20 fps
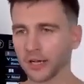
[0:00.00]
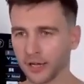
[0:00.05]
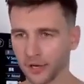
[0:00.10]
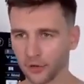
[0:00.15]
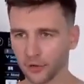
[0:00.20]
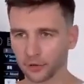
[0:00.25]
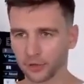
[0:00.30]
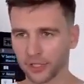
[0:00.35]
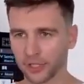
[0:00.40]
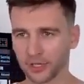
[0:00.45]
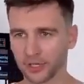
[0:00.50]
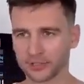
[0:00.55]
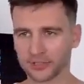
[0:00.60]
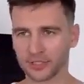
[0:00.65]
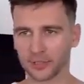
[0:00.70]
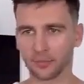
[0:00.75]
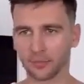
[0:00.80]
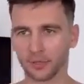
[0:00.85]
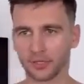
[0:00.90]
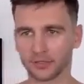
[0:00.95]
short
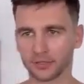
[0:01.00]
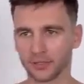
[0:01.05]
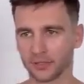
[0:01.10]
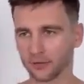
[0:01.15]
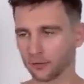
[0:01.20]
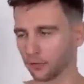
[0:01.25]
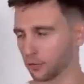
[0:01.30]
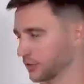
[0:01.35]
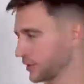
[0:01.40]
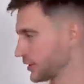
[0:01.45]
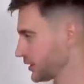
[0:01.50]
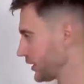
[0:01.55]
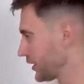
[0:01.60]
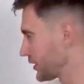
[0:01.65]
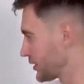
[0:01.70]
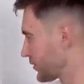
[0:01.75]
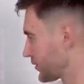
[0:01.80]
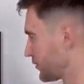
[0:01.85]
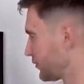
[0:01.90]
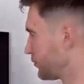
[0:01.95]
extensors. Here,
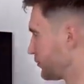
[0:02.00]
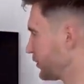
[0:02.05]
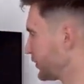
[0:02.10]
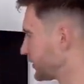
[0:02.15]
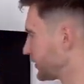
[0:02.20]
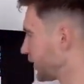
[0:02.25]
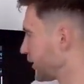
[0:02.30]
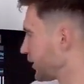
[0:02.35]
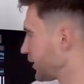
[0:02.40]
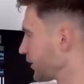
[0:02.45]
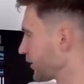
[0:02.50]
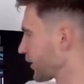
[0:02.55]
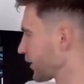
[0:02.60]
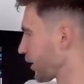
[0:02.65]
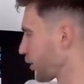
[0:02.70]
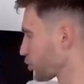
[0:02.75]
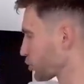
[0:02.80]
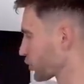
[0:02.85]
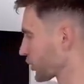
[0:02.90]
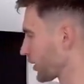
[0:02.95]
the short extensors
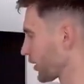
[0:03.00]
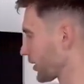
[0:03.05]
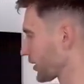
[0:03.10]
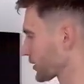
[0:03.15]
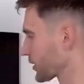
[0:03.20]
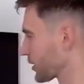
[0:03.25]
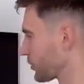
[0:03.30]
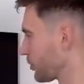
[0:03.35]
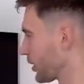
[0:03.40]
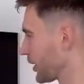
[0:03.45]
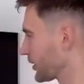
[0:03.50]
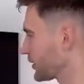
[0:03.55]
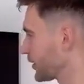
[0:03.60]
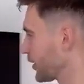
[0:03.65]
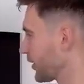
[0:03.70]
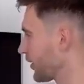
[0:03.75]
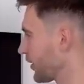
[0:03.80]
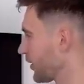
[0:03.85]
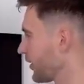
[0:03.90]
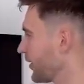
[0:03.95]
are highlighted in blue.
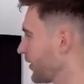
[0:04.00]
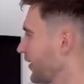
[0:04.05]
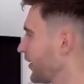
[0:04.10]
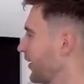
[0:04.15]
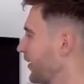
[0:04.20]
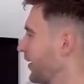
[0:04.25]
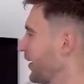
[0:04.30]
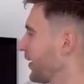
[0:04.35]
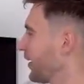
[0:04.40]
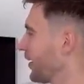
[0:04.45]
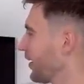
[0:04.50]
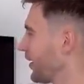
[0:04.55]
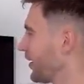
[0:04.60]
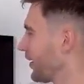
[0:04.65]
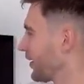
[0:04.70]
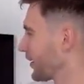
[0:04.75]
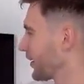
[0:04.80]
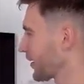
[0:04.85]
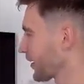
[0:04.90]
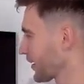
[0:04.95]

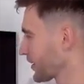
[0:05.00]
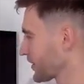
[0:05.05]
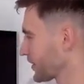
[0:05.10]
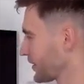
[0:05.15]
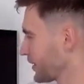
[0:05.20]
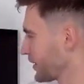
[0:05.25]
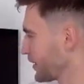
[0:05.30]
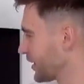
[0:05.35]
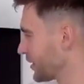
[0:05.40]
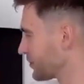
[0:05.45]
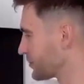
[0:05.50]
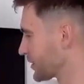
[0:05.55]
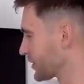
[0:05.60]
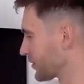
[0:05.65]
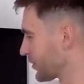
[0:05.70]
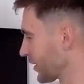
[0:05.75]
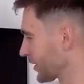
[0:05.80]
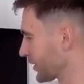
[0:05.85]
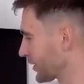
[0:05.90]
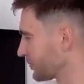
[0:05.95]
And they
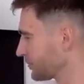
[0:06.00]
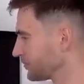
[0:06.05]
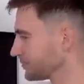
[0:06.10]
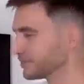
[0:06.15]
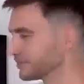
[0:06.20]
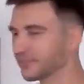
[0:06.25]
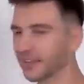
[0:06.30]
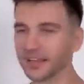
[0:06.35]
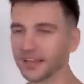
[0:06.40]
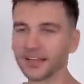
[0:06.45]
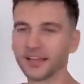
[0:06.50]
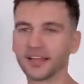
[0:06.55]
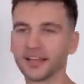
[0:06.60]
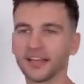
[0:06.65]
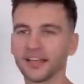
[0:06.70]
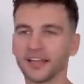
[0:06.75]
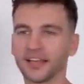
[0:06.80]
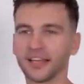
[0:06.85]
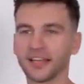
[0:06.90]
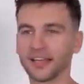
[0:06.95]
often
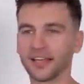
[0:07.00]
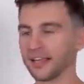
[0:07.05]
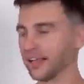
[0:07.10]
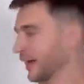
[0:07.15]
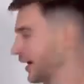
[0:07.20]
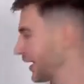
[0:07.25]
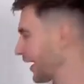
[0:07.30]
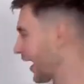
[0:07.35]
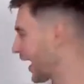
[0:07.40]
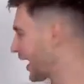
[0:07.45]
go into